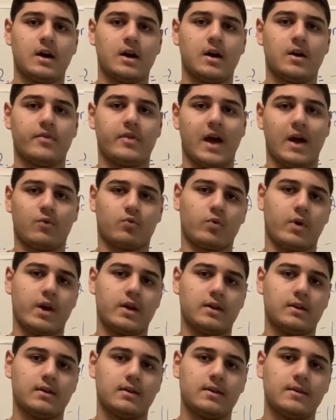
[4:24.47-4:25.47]
that
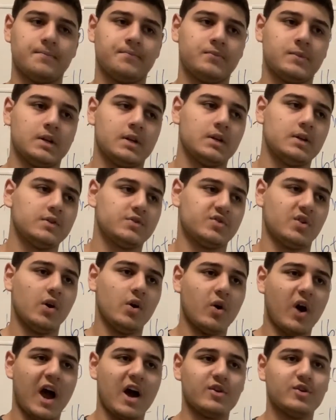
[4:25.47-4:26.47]
rate. So
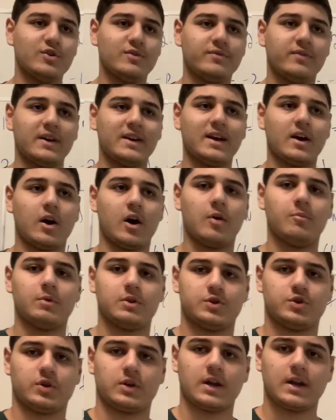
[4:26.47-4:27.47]
how do you find out how
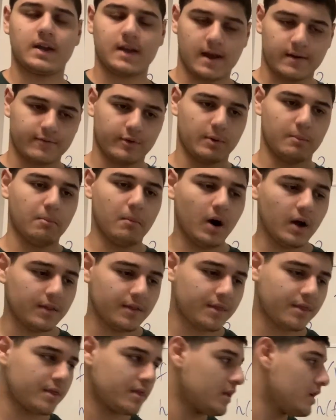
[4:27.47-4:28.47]
much you're getting every
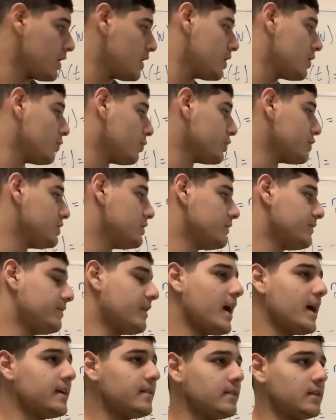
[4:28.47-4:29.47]
month? Well, you
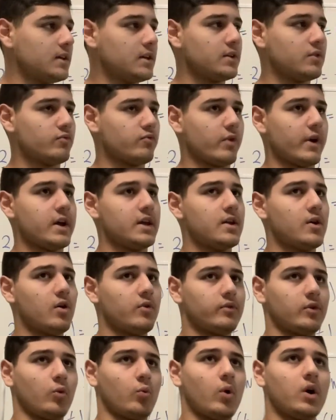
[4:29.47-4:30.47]
divide the rate
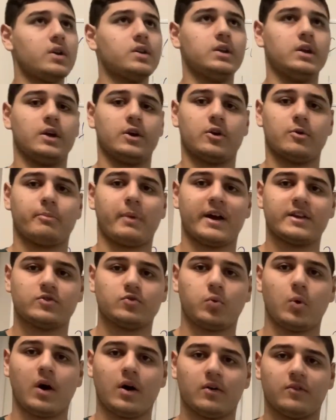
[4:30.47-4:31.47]
over 1 year by
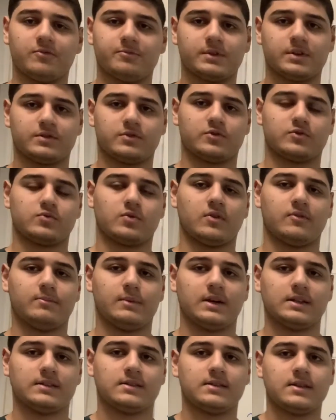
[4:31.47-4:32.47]
12, because there's 12
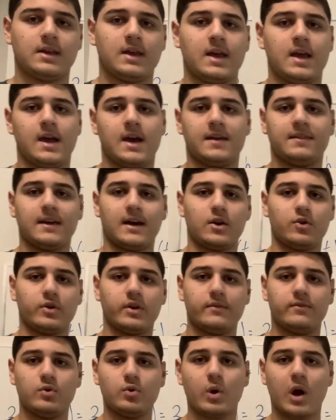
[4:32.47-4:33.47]
months, and that'll
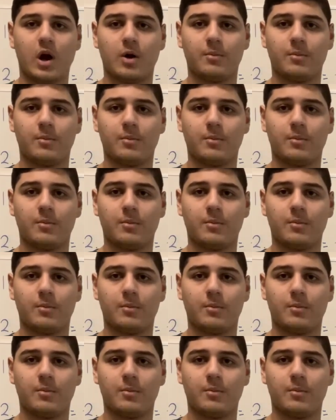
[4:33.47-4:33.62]
give you